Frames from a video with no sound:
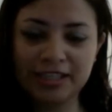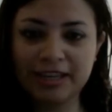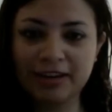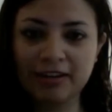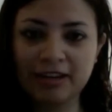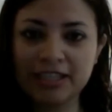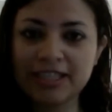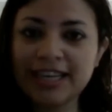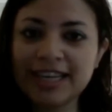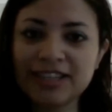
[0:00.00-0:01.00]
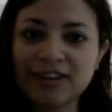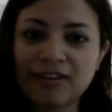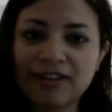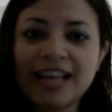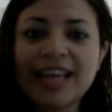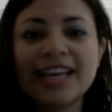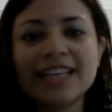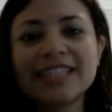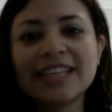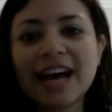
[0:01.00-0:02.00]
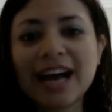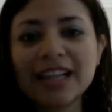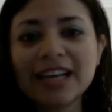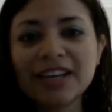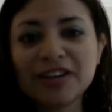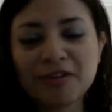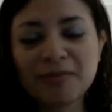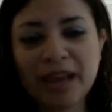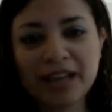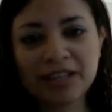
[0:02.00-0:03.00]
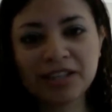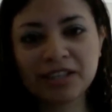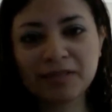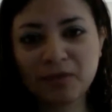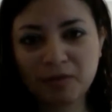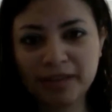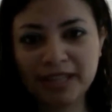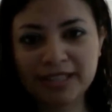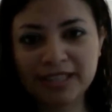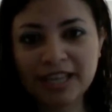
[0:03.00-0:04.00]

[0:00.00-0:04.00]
Terrell, and today's goal is to highlight your magic moment.